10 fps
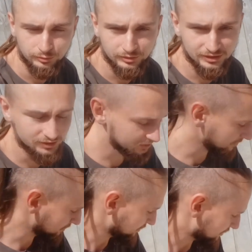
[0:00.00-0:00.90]
curtains,
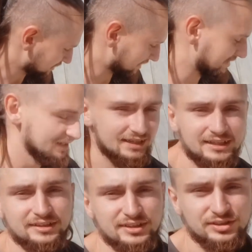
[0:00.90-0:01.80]

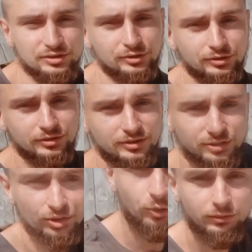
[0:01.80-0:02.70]
and this old
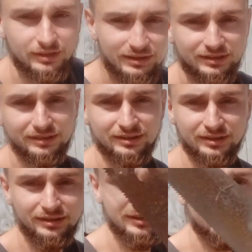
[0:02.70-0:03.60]
saw,
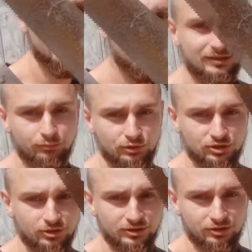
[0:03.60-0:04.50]

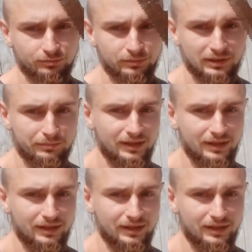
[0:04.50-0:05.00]
which going to be my